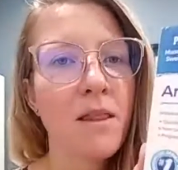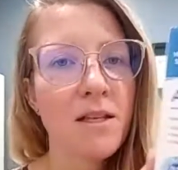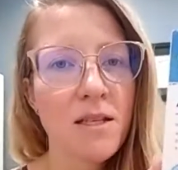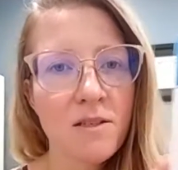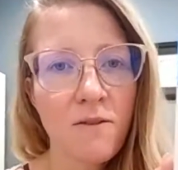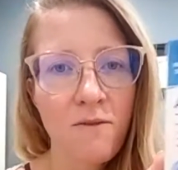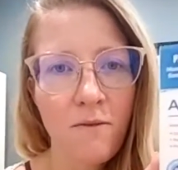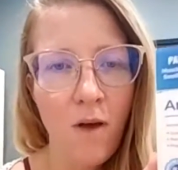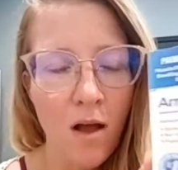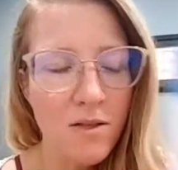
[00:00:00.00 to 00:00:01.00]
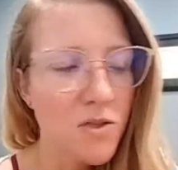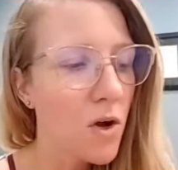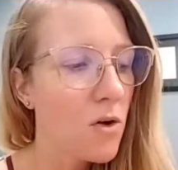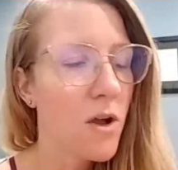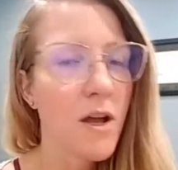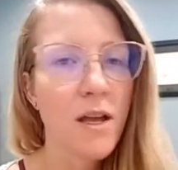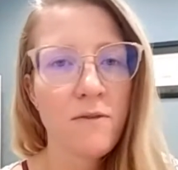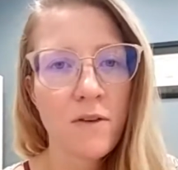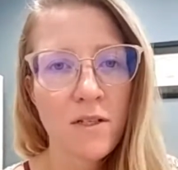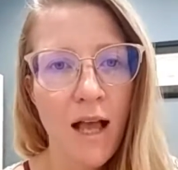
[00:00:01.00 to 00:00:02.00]
This is so good
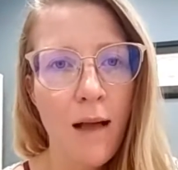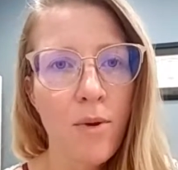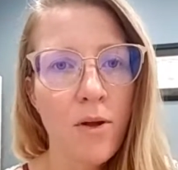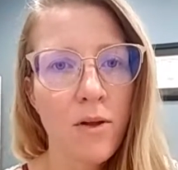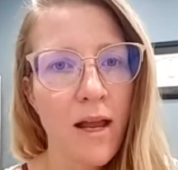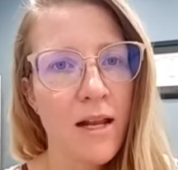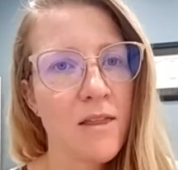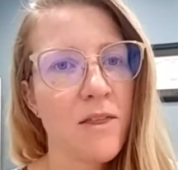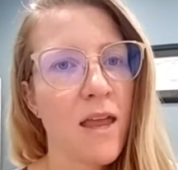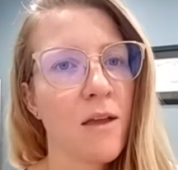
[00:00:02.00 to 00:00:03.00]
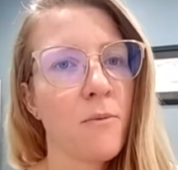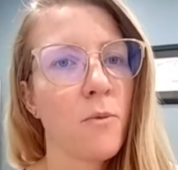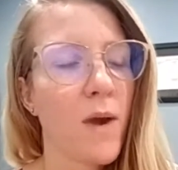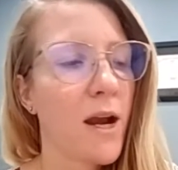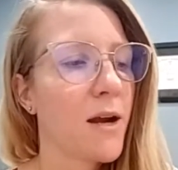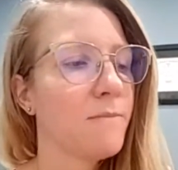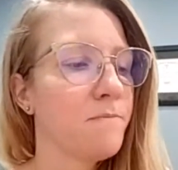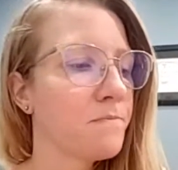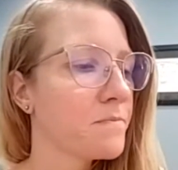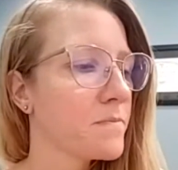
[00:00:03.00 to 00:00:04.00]
for topical anything where
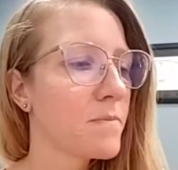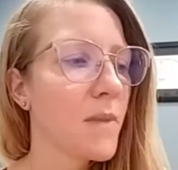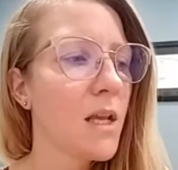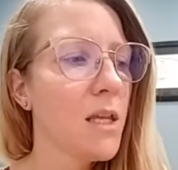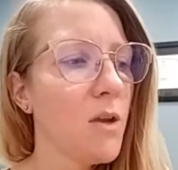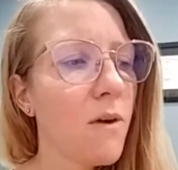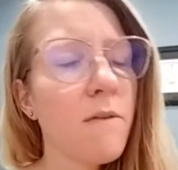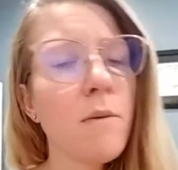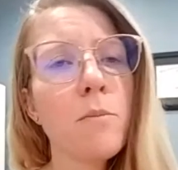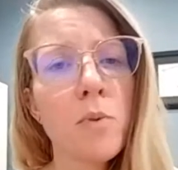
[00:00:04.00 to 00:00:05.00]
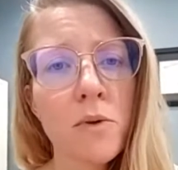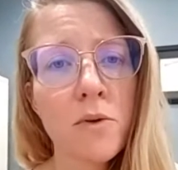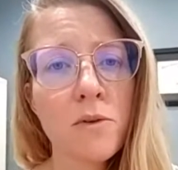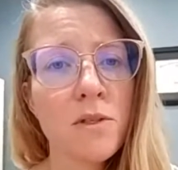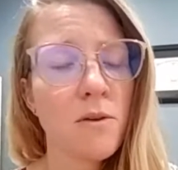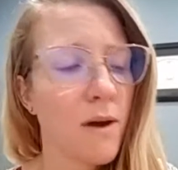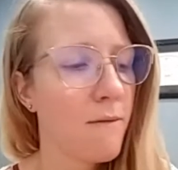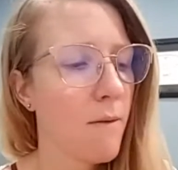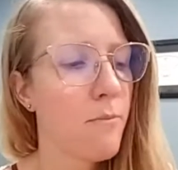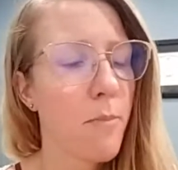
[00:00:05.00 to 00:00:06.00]
you have a bruise, you
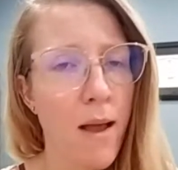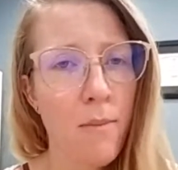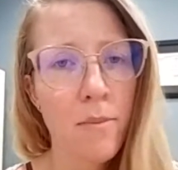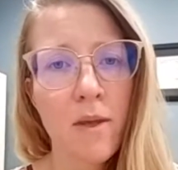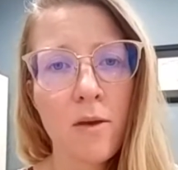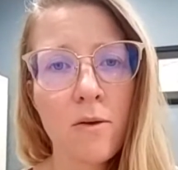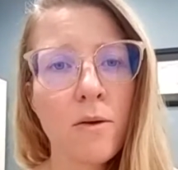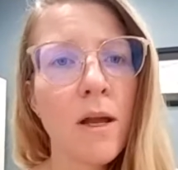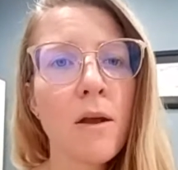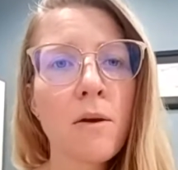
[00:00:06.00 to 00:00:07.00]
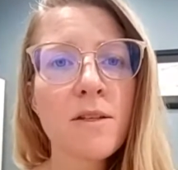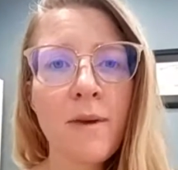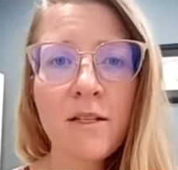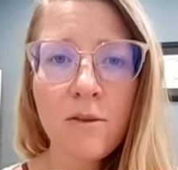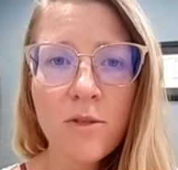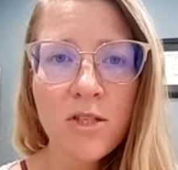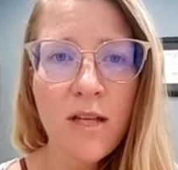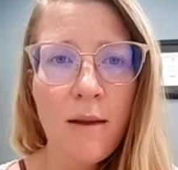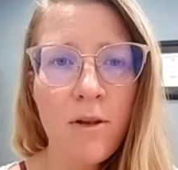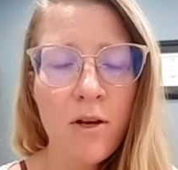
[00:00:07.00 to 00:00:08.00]
have a bump, you spent too much
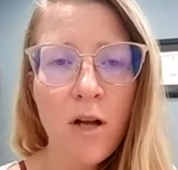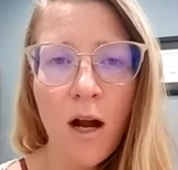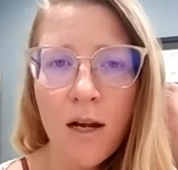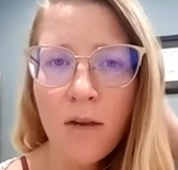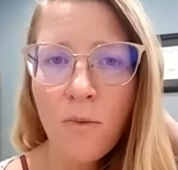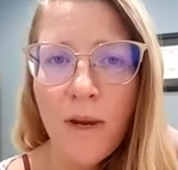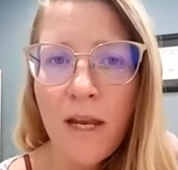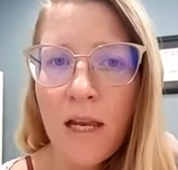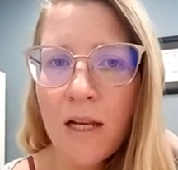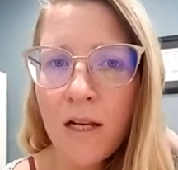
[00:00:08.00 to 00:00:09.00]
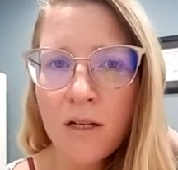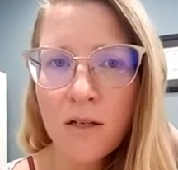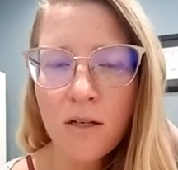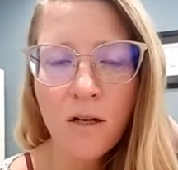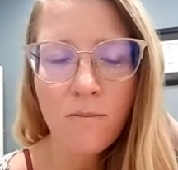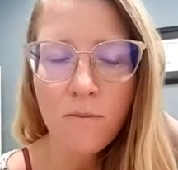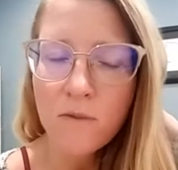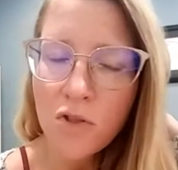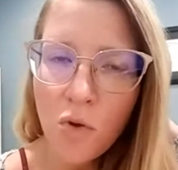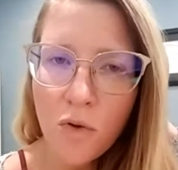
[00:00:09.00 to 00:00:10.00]
time in your garden weeding and your
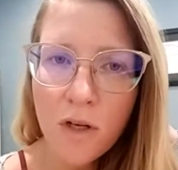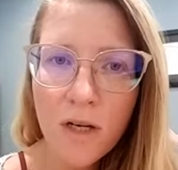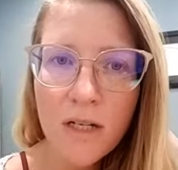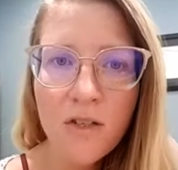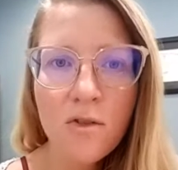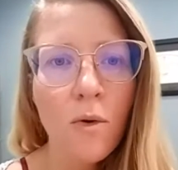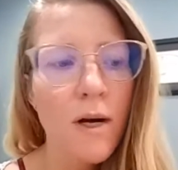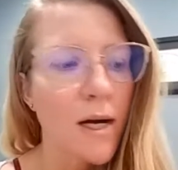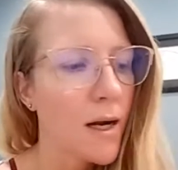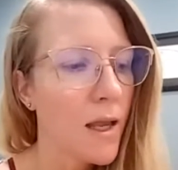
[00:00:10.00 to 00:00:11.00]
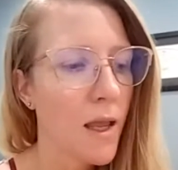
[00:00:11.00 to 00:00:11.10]
shoulder is sore.